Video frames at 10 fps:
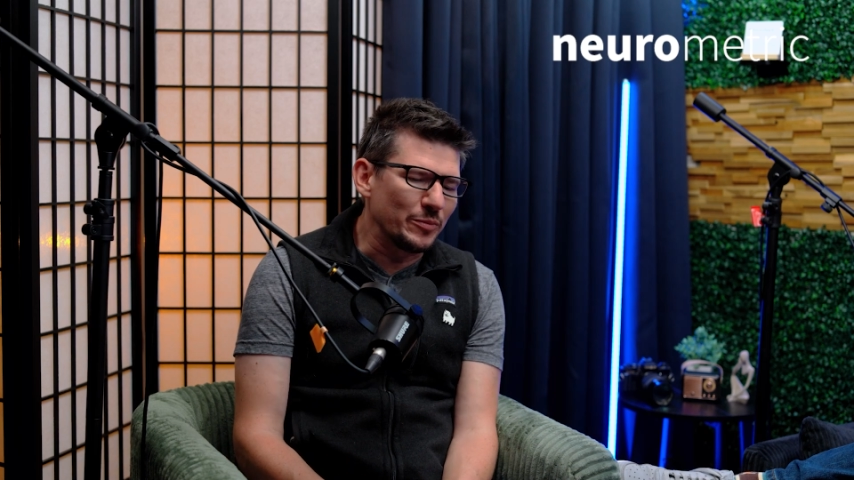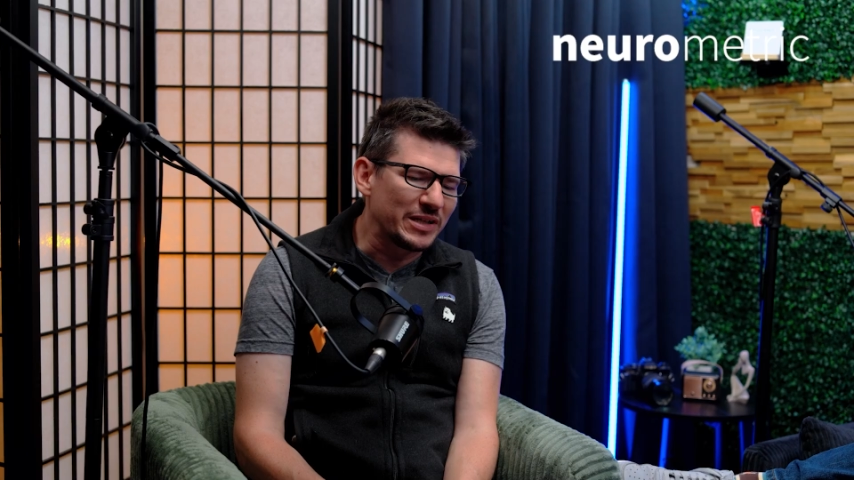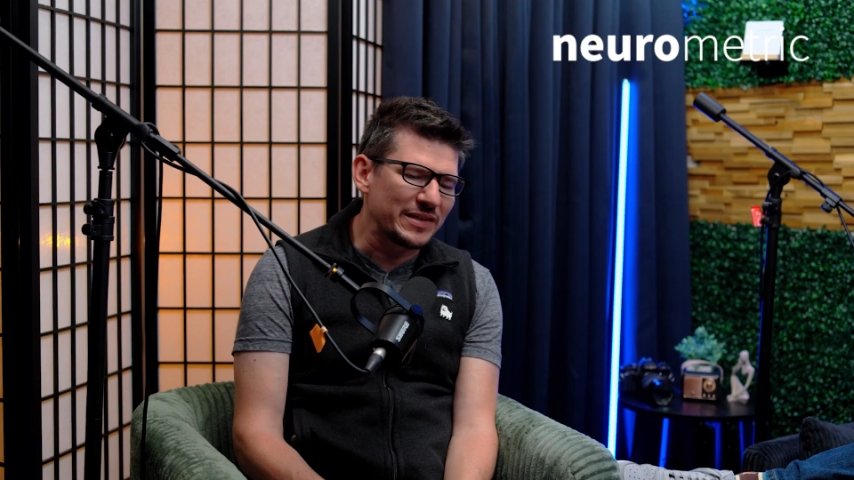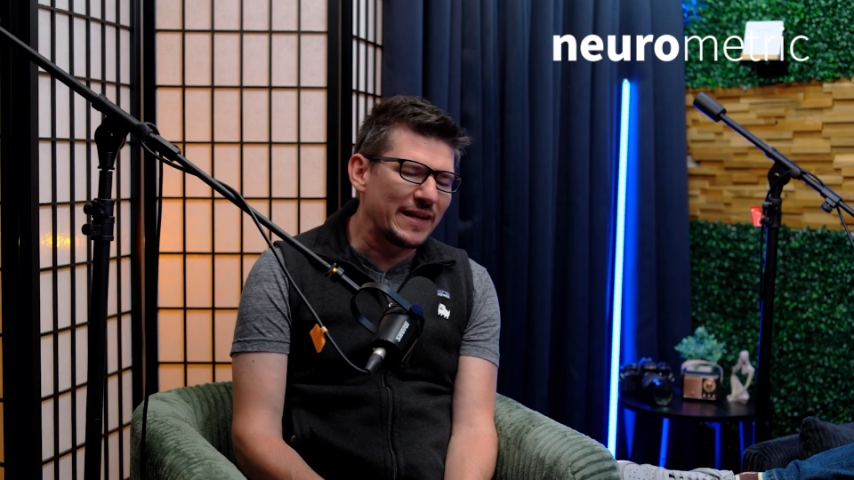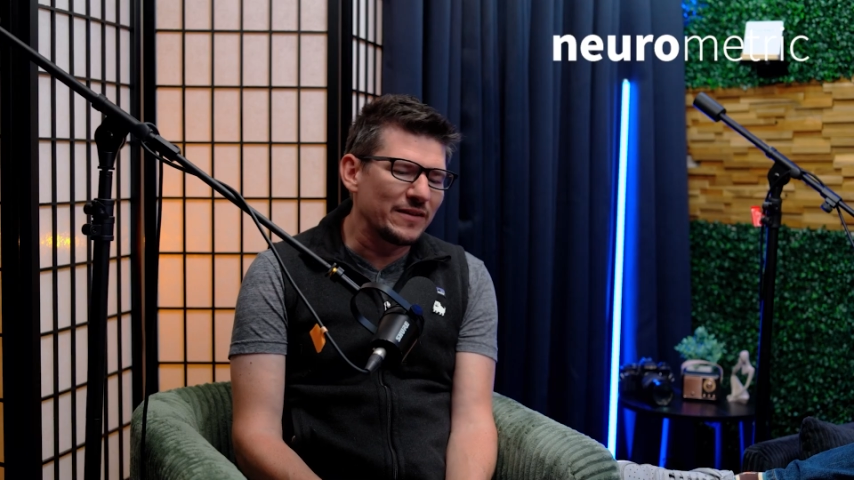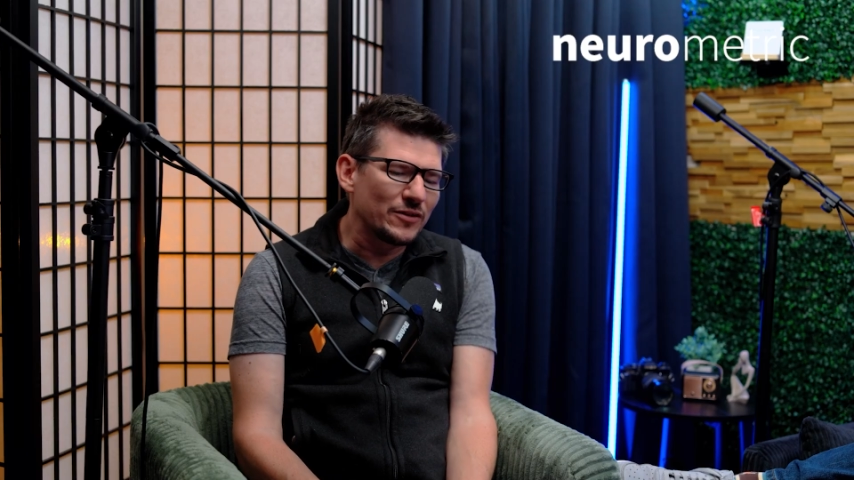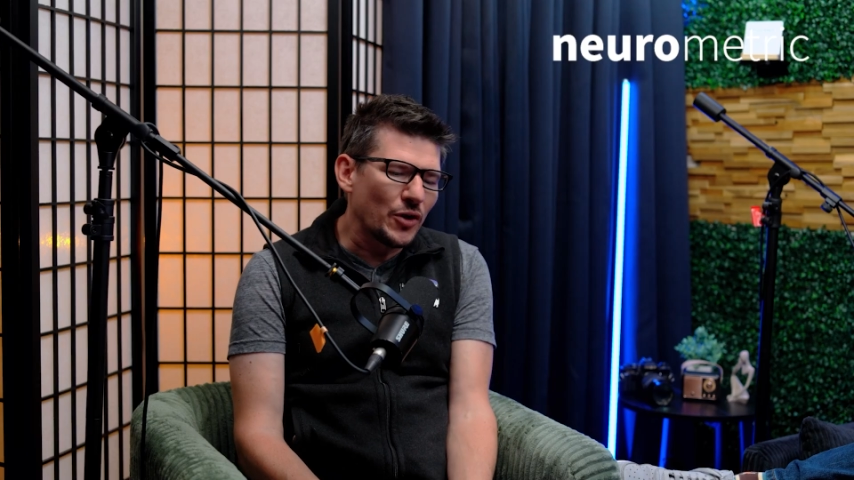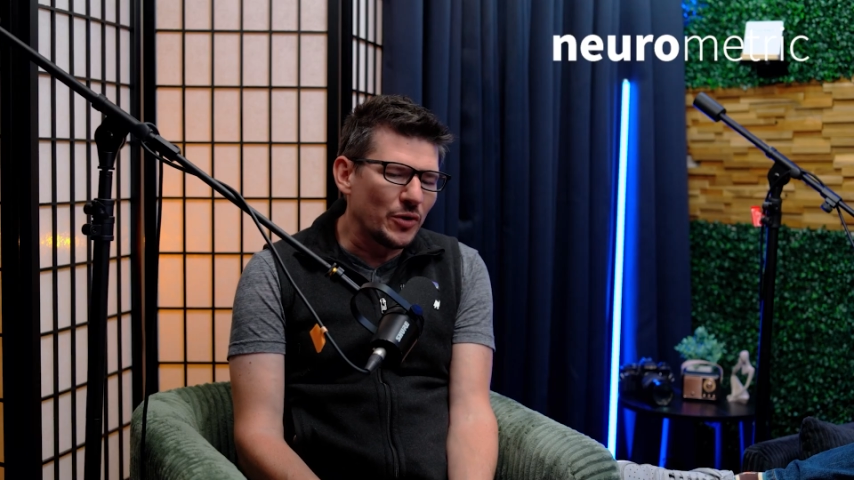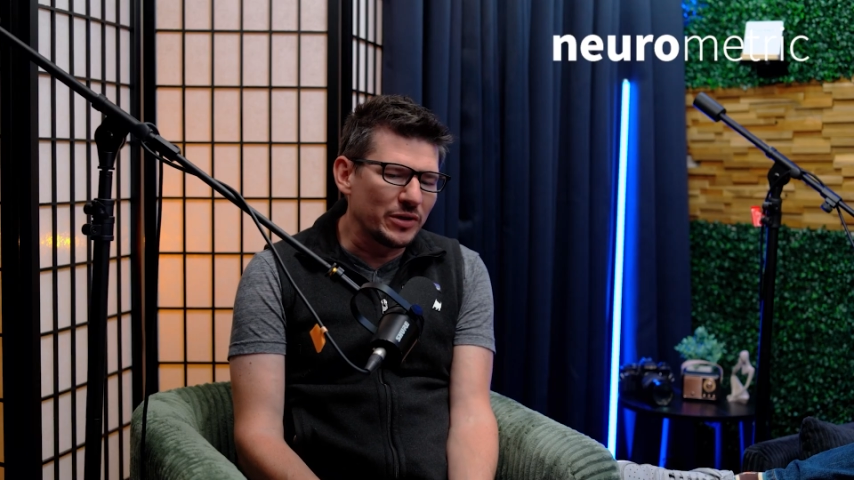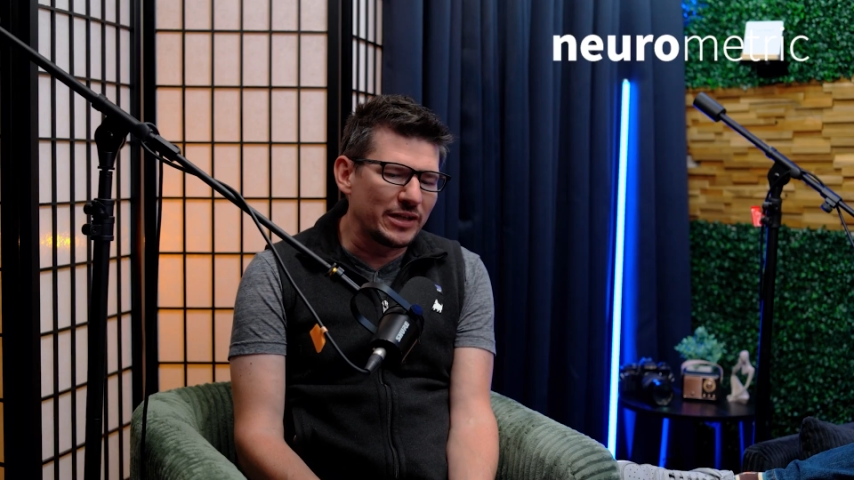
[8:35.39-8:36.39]
Because again, the
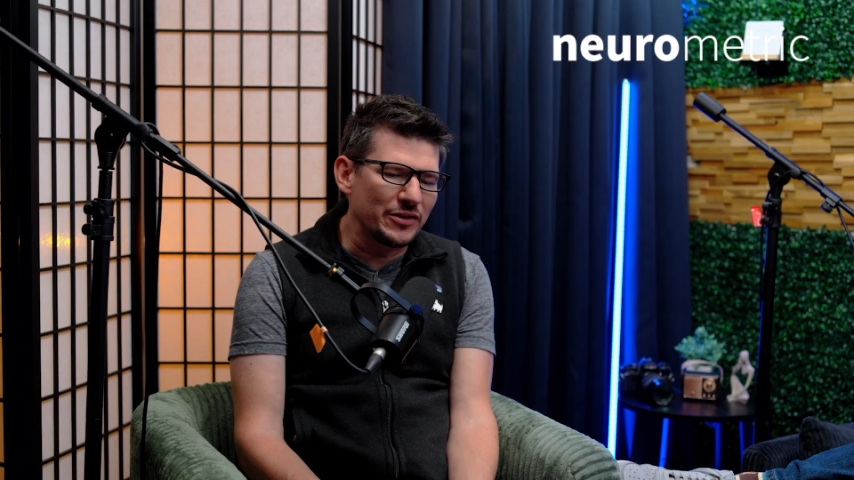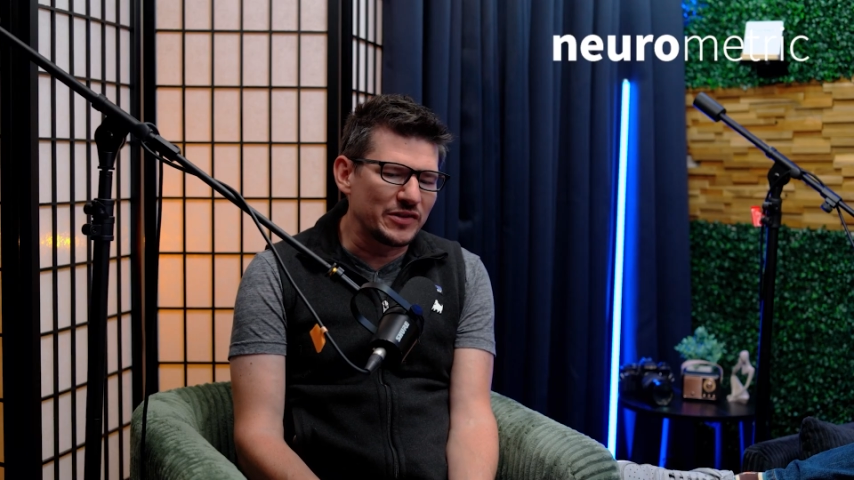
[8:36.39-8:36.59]
goal here is